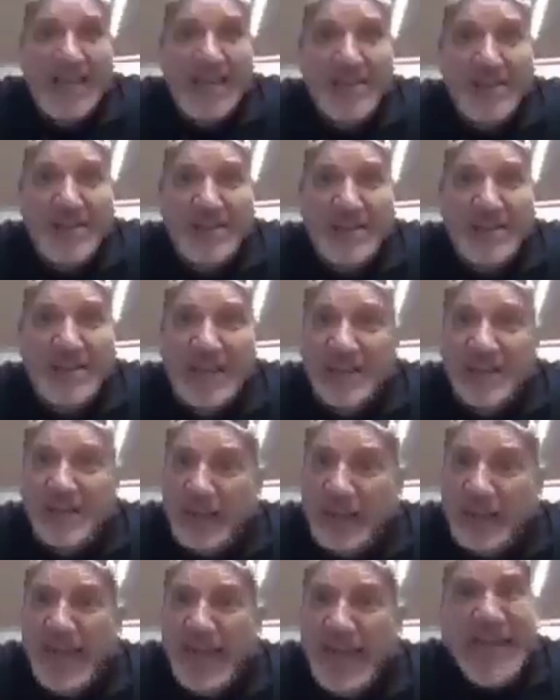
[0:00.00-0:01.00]
ladies and
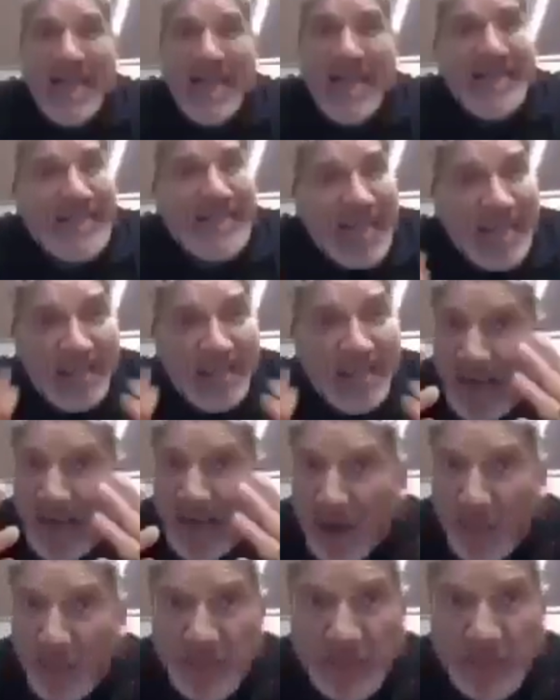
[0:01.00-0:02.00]
gentlemen.
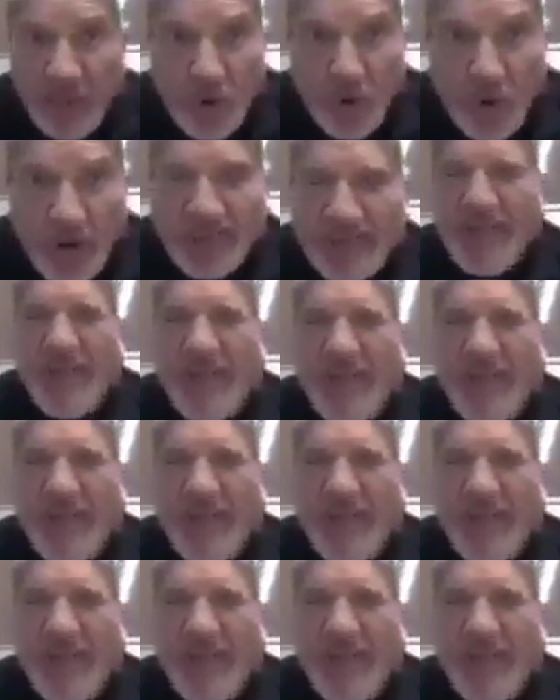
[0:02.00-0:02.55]
That's how we do